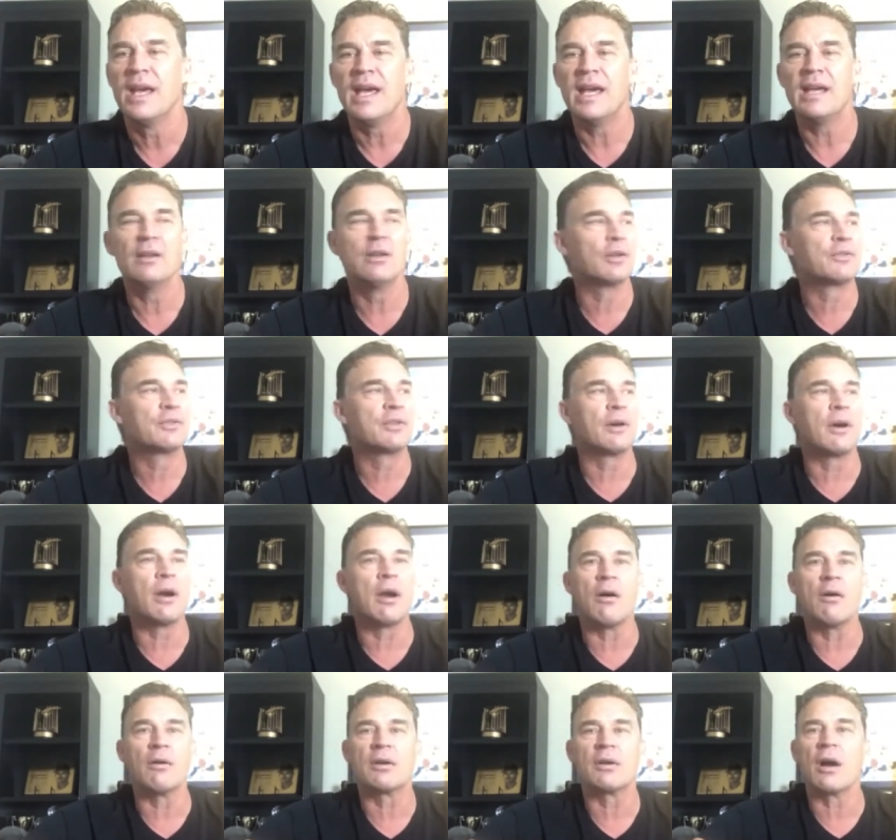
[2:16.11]
Hey, look, there are
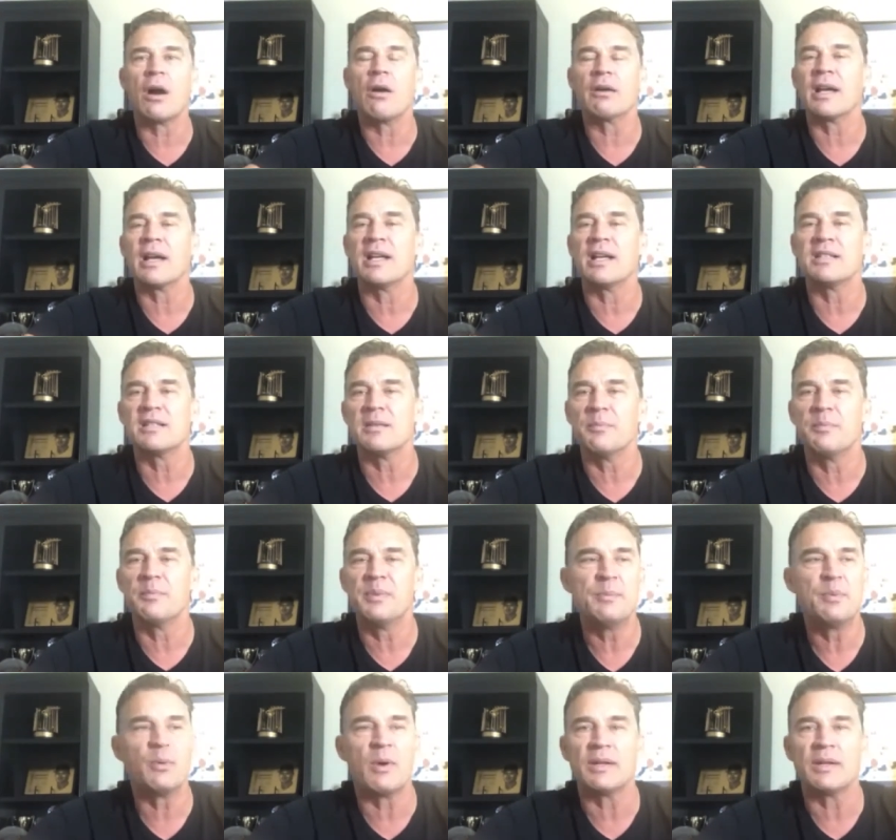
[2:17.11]
all, all kinds of
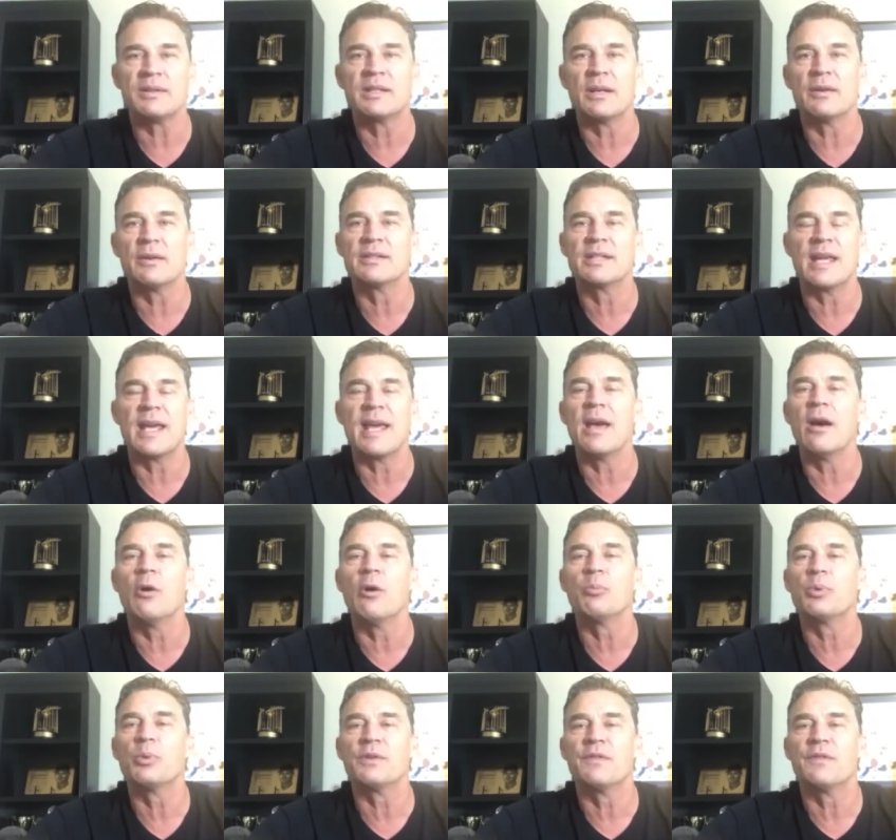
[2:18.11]
people out there to
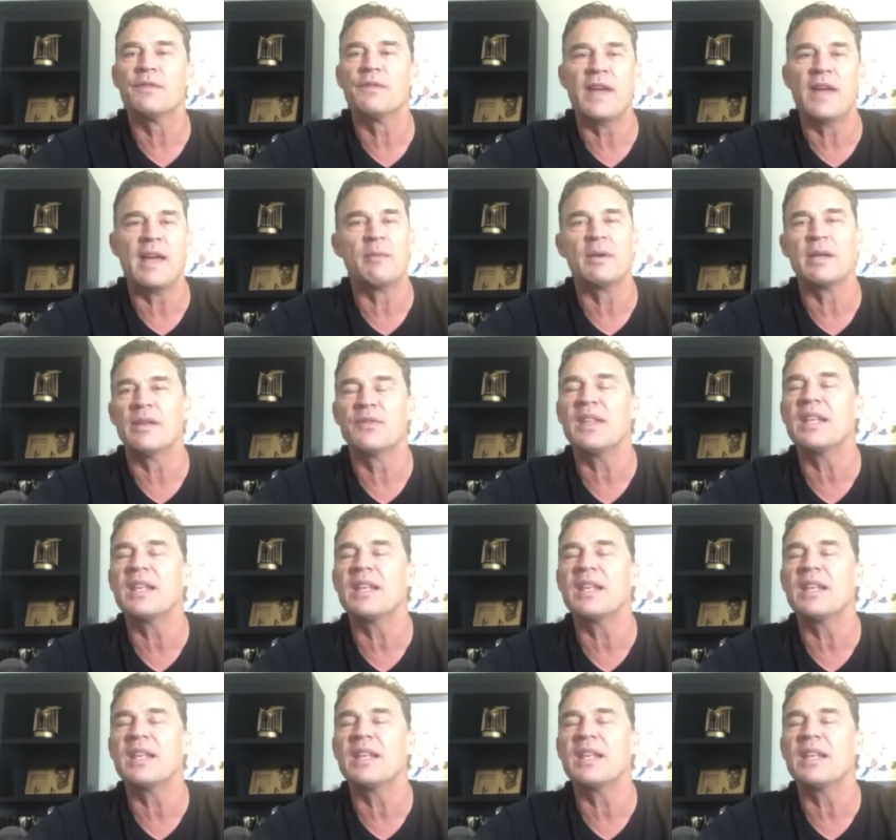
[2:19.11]
help with family.